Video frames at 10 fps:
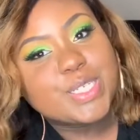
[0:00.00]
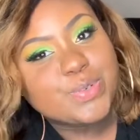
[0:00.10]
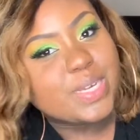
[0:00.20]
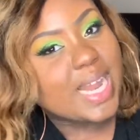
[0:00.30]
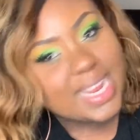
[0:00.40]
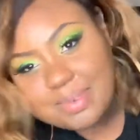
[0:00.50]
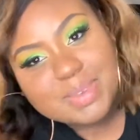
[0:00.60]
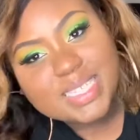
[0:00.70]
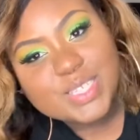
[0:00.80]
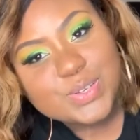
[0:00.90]
you would like
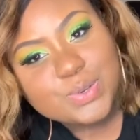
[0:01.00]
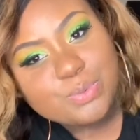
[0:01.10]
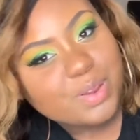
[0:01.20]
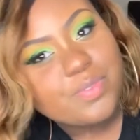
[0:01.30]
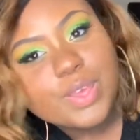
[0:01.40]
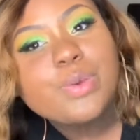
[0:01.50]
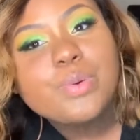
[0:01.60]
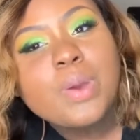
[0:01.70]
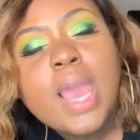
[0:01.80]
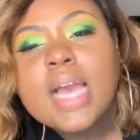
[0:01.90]
me to review.
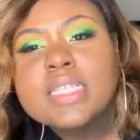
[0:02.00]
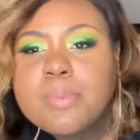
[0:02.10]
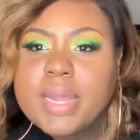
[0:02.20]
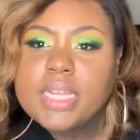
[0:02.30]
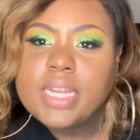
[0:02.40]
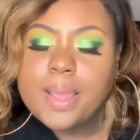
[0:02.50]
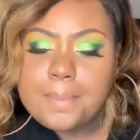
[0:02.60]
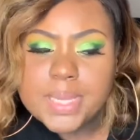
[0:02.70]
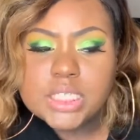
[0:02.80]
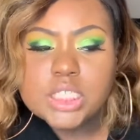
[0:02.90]
Somebody did
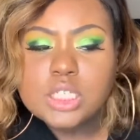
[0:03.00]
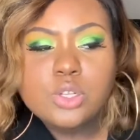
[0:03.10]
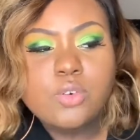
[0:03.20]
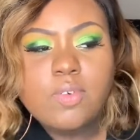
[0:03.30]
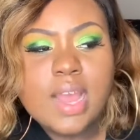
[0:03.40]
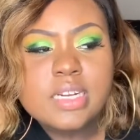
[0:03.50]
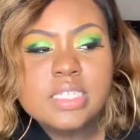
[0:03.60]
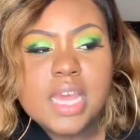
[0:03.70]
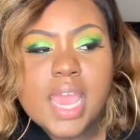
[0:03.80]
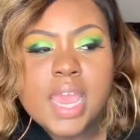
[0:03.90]
mention Little Fires
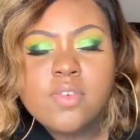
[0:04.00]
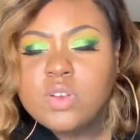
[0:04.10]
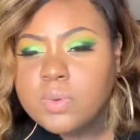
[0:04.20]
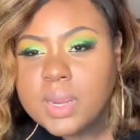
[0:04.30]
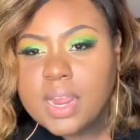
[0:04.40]
Everywhere,